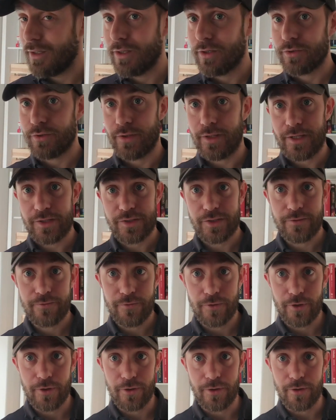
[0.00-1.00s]
So that's it
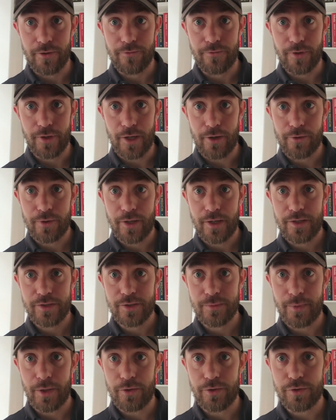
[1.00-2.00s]
for now, guys,
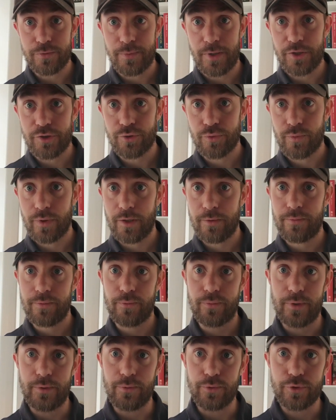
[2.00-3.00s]
about the spatial web.
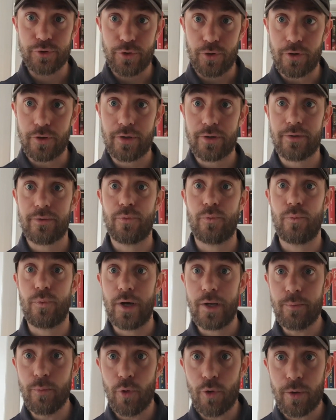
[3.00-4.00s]
We will talk
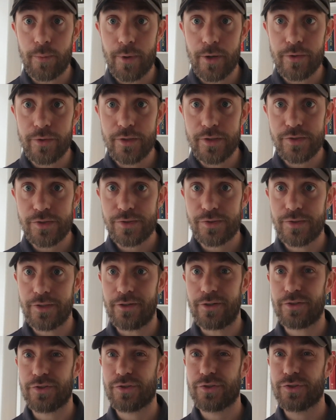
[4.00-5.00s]
way more about this.
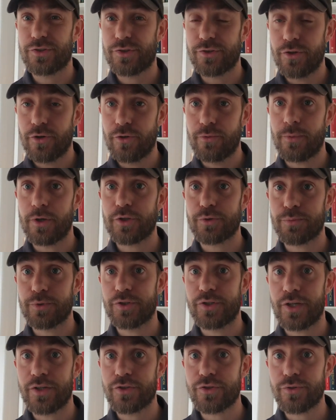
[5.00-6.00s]
There is so much
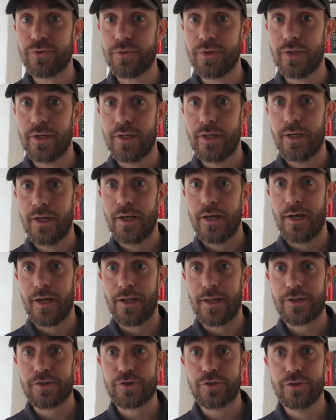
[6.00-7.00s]
potential, and
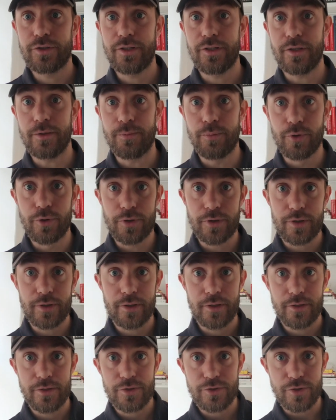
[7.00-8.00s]
actually in the book
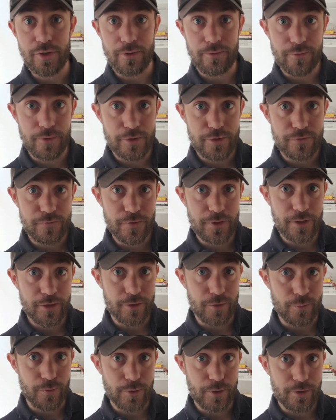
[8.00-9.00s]
Software is Feeding
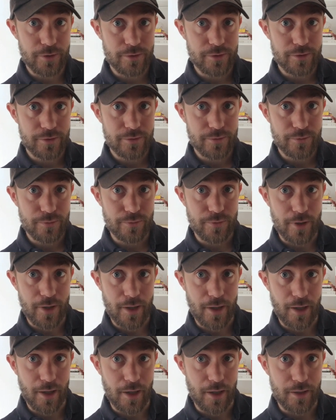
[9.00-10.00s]
the World,
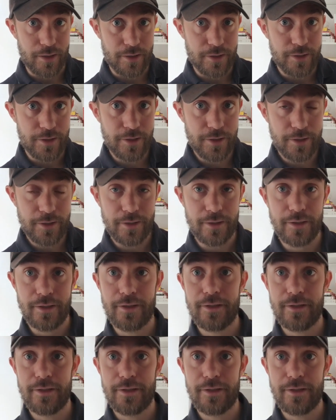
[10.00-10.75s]
right here,